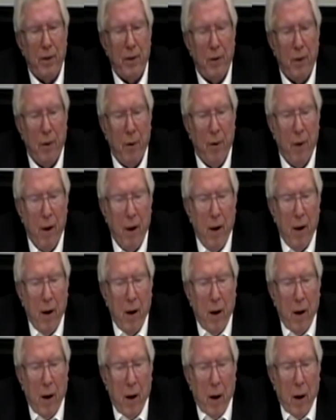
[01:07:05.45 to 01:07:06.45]
So
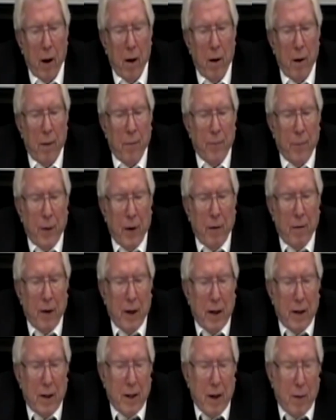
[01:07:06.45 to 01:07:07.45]
um,
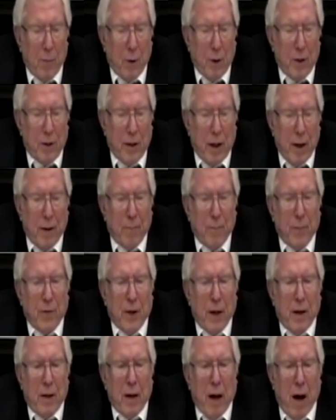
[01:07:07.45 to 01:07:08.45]
nevertheless, I was then
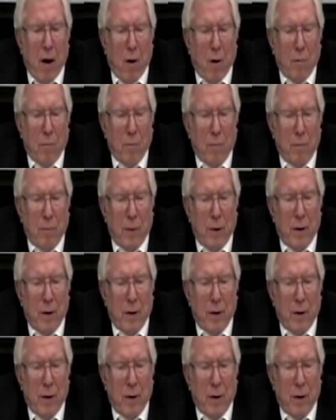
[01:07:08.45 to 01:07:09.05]
sent home.